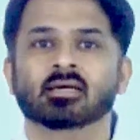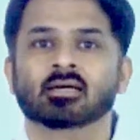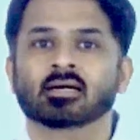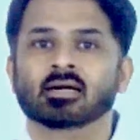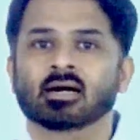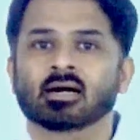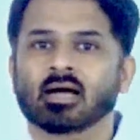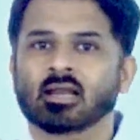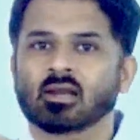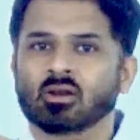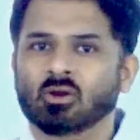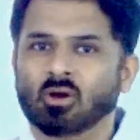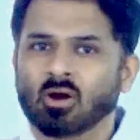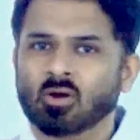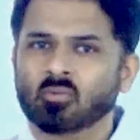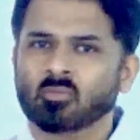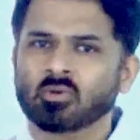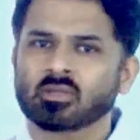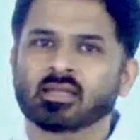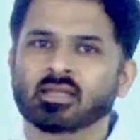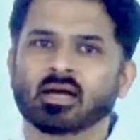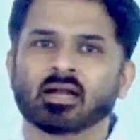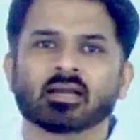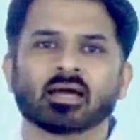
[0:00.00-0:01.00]
Along
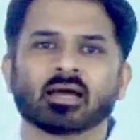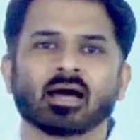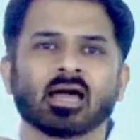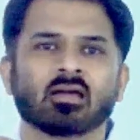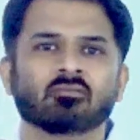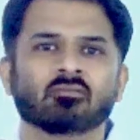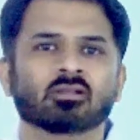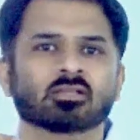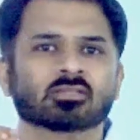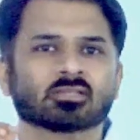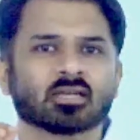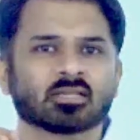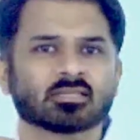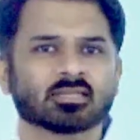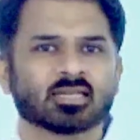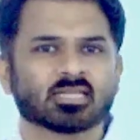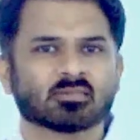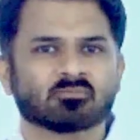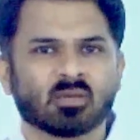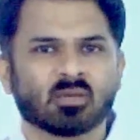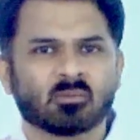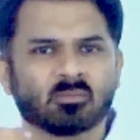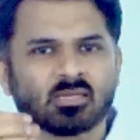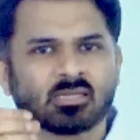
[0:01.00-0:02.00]
with that, I will suggest
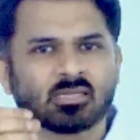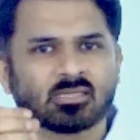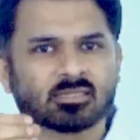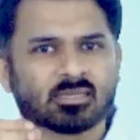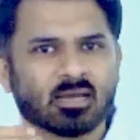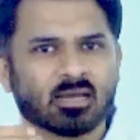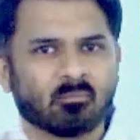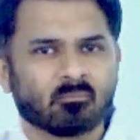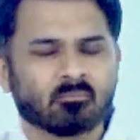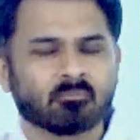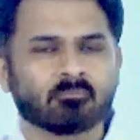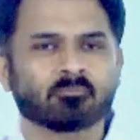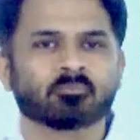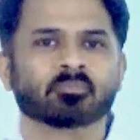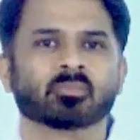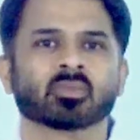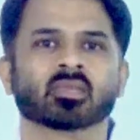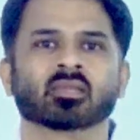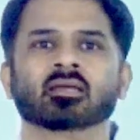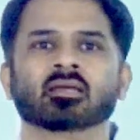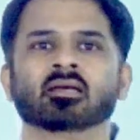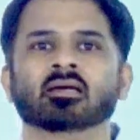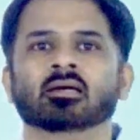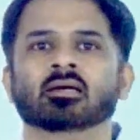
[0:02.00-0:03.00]
maybe
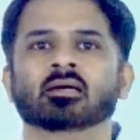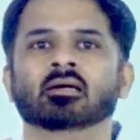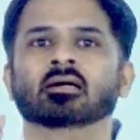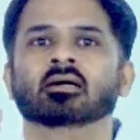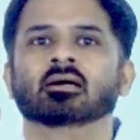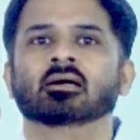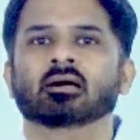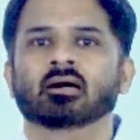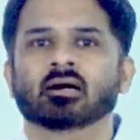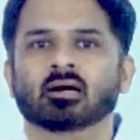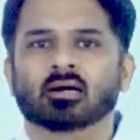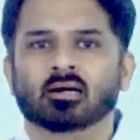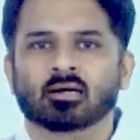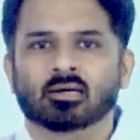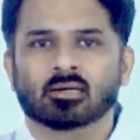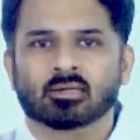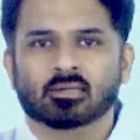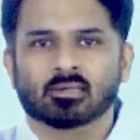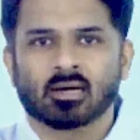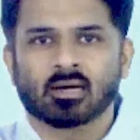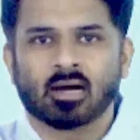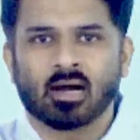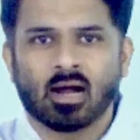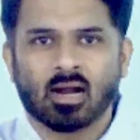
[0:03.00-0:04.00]
some
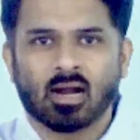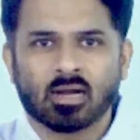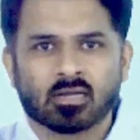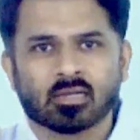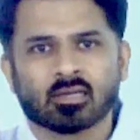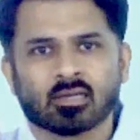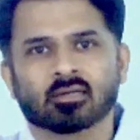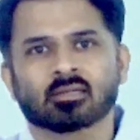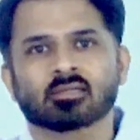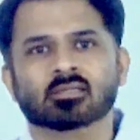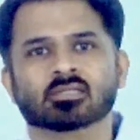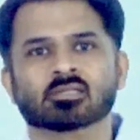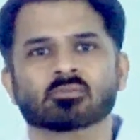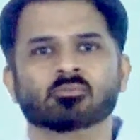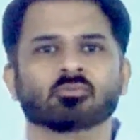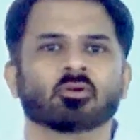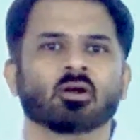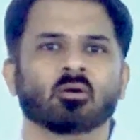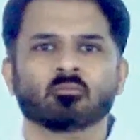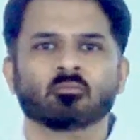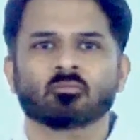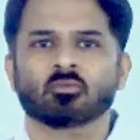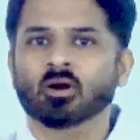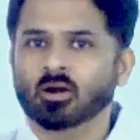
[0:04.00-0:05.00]
articles
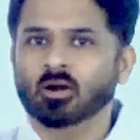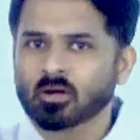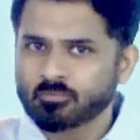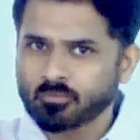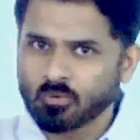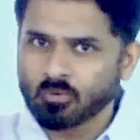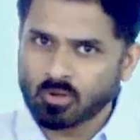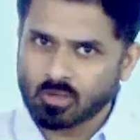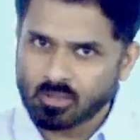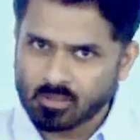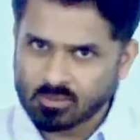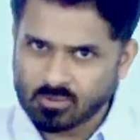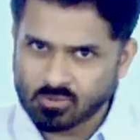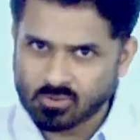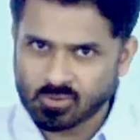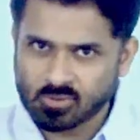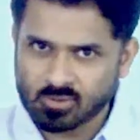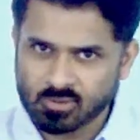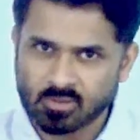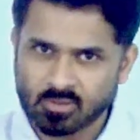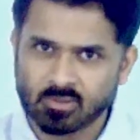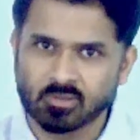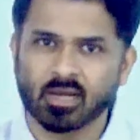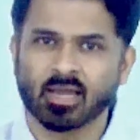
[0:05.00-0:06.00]
from Word Focus,
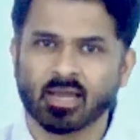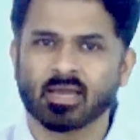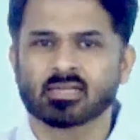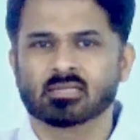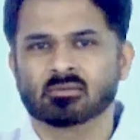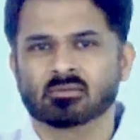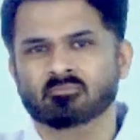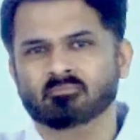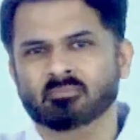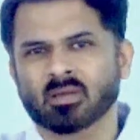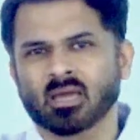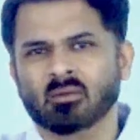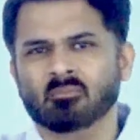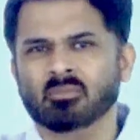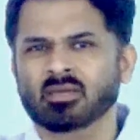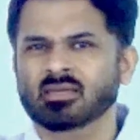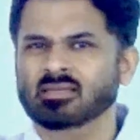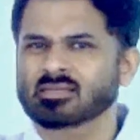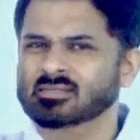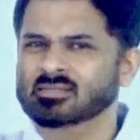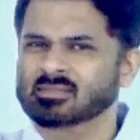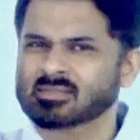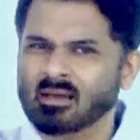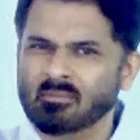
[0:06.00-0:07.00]
right? Maybe
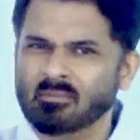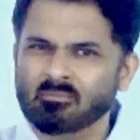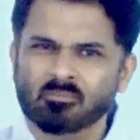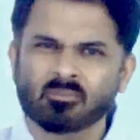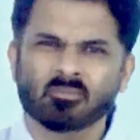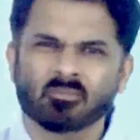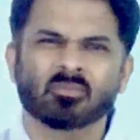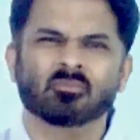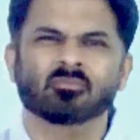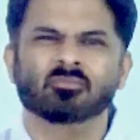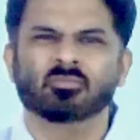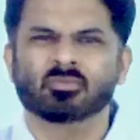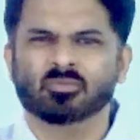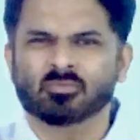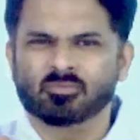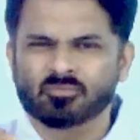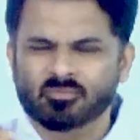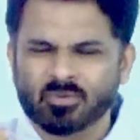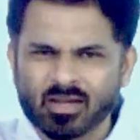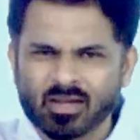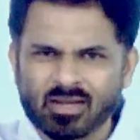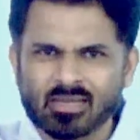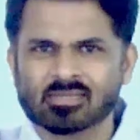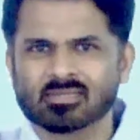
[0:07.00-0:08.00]
some
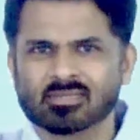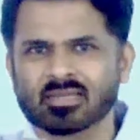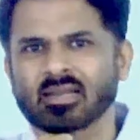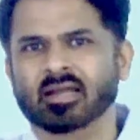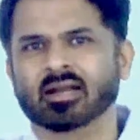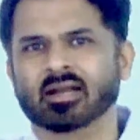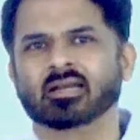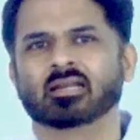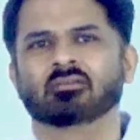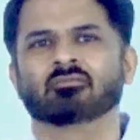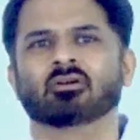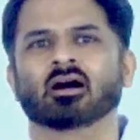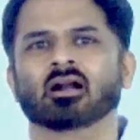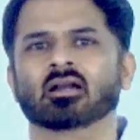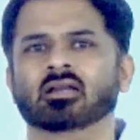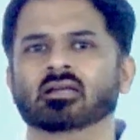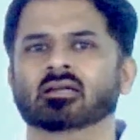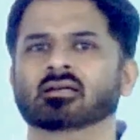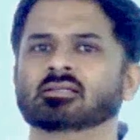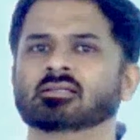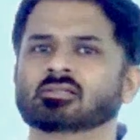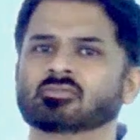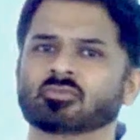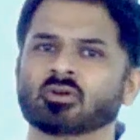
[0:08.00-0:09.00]
very selective
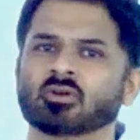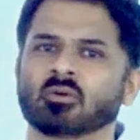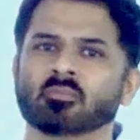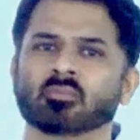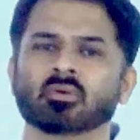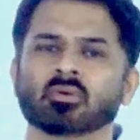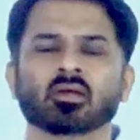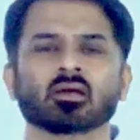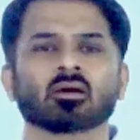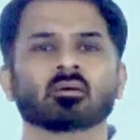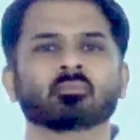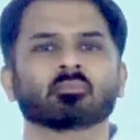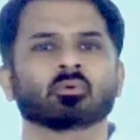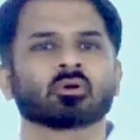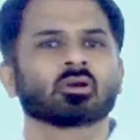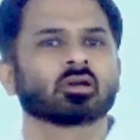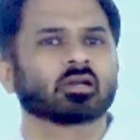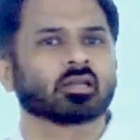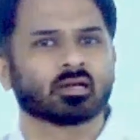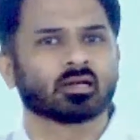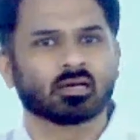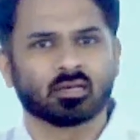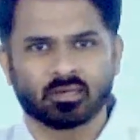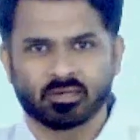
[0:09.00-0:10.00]
articles from
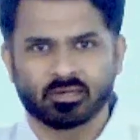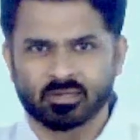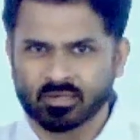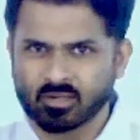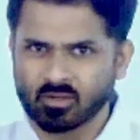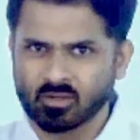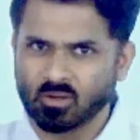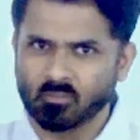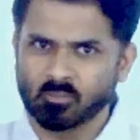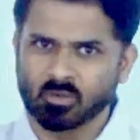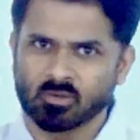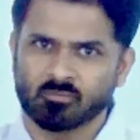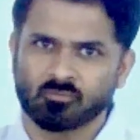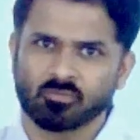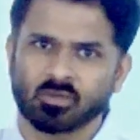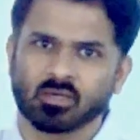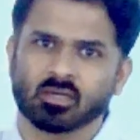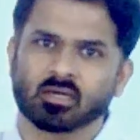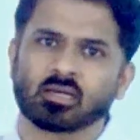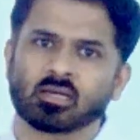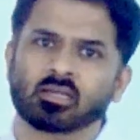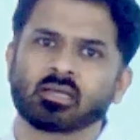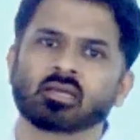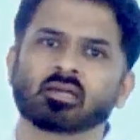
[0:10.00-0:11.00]
Political and Economic
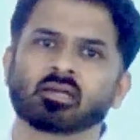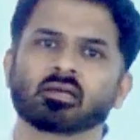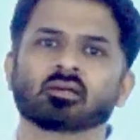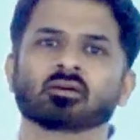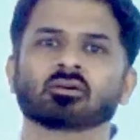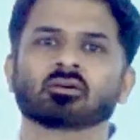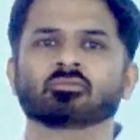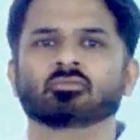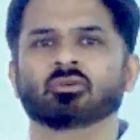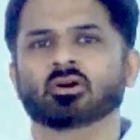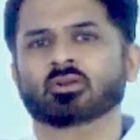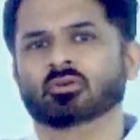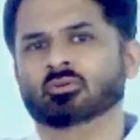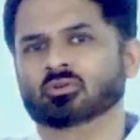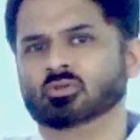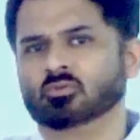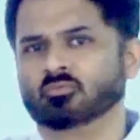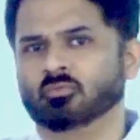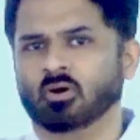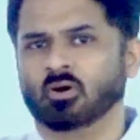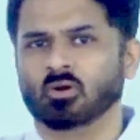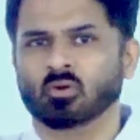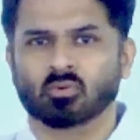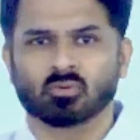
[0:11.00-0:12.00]
Weekly for you to
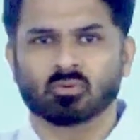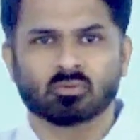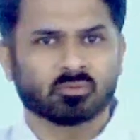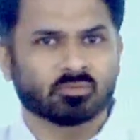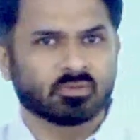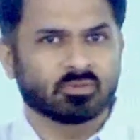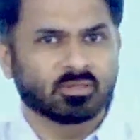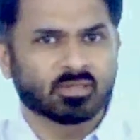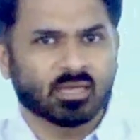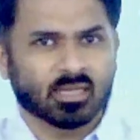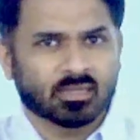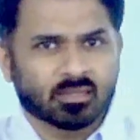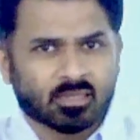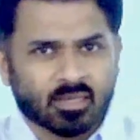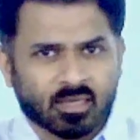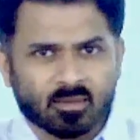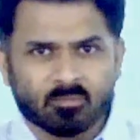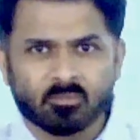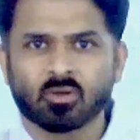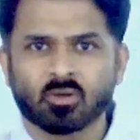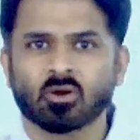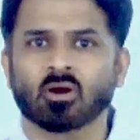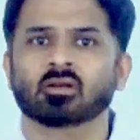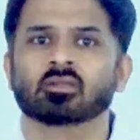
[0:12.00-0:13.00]
follow. Nothing
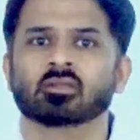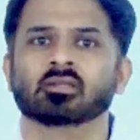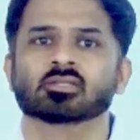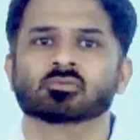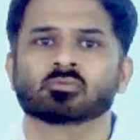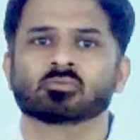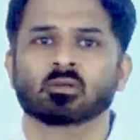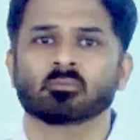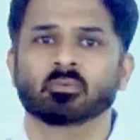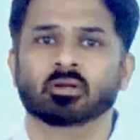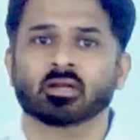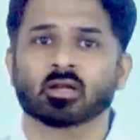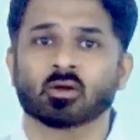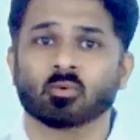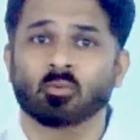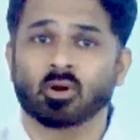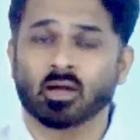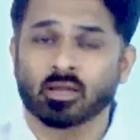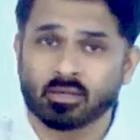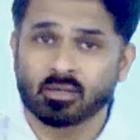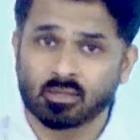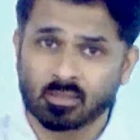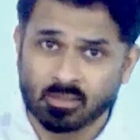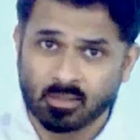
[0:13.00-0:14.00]
beyond this will be
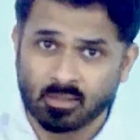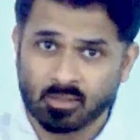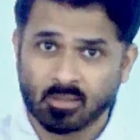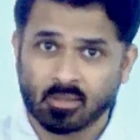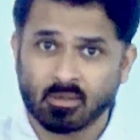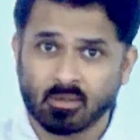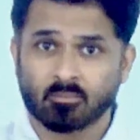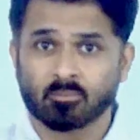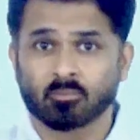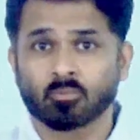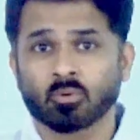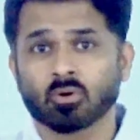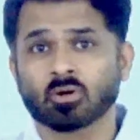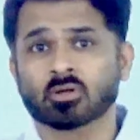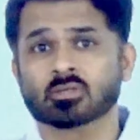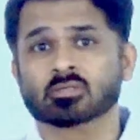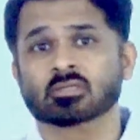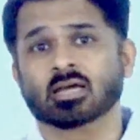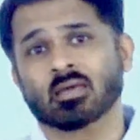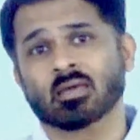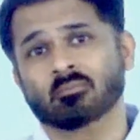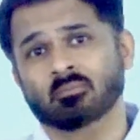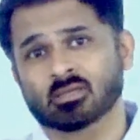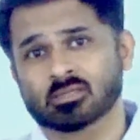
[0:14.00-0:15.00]
required. Books
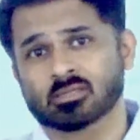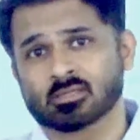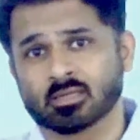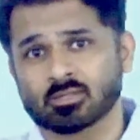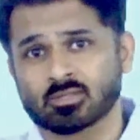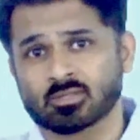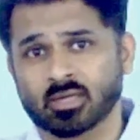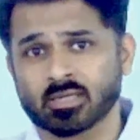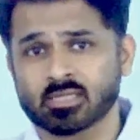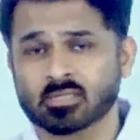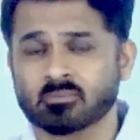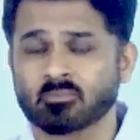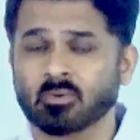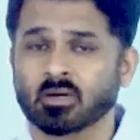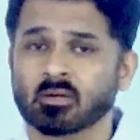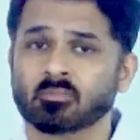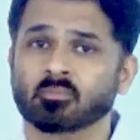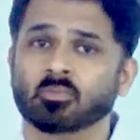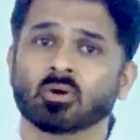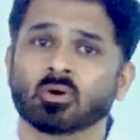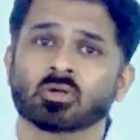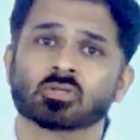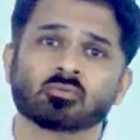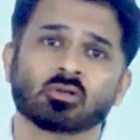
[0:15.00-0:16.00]
I may suggest, but
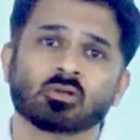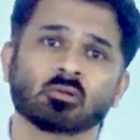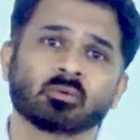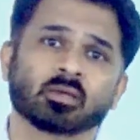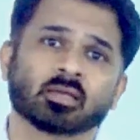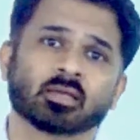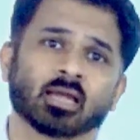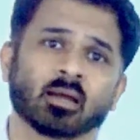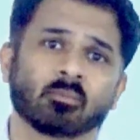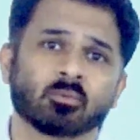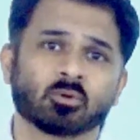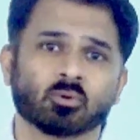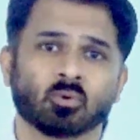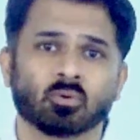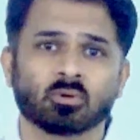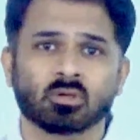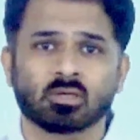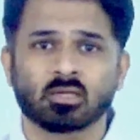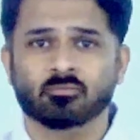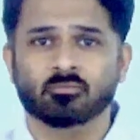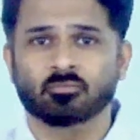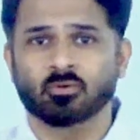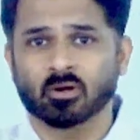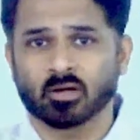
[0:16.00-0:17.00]
books will be kept
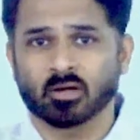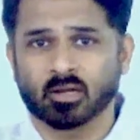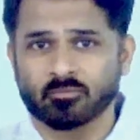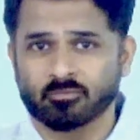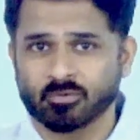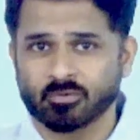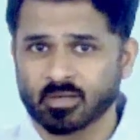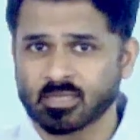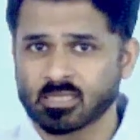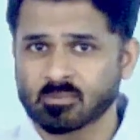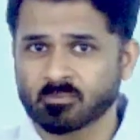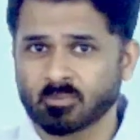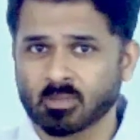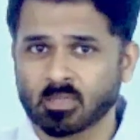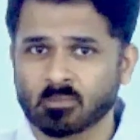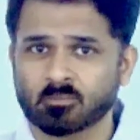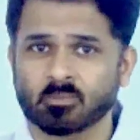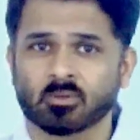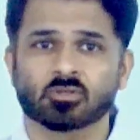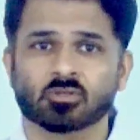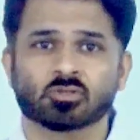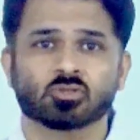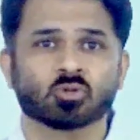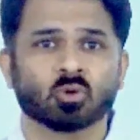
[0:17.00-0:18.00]
only for reference
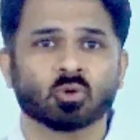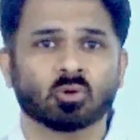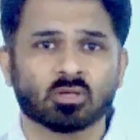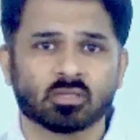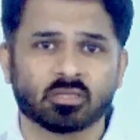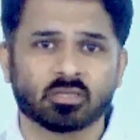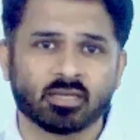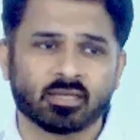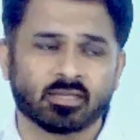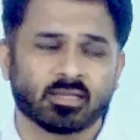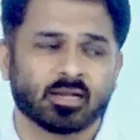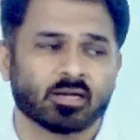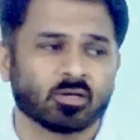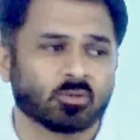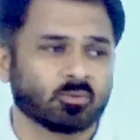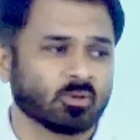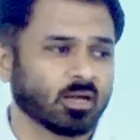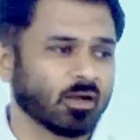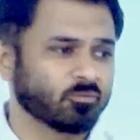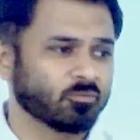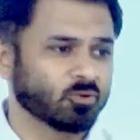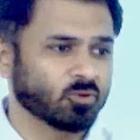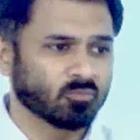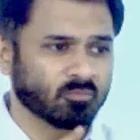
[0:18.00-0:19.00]
purpose. Don't think that you
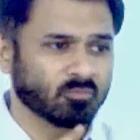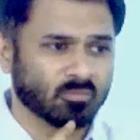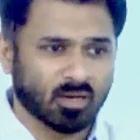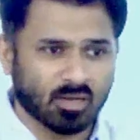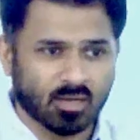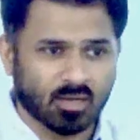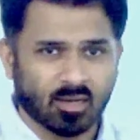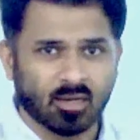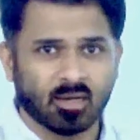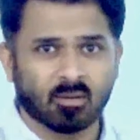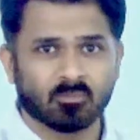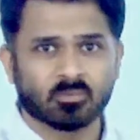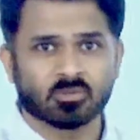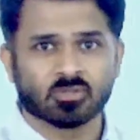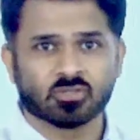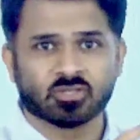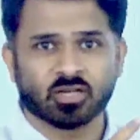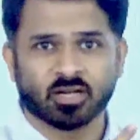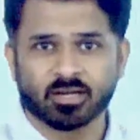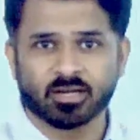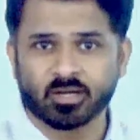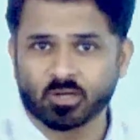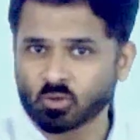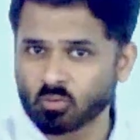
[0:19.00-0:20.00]
have to mug up,
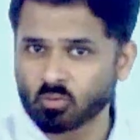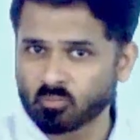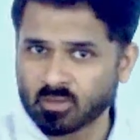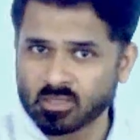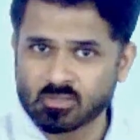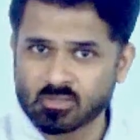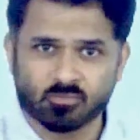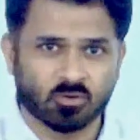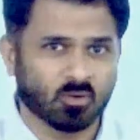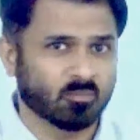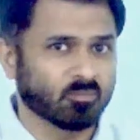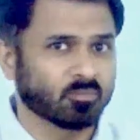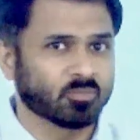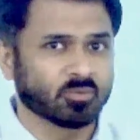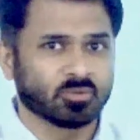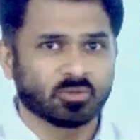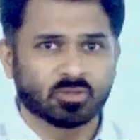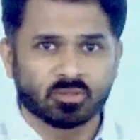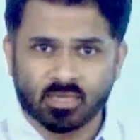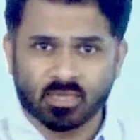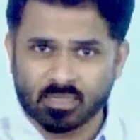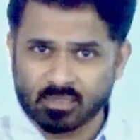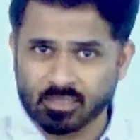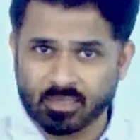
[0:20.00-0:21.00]
study too much from
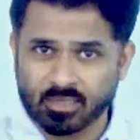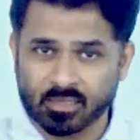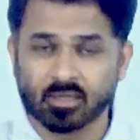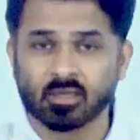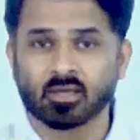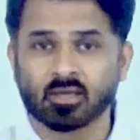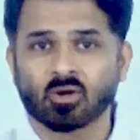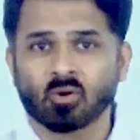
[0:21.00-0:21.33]
nothing.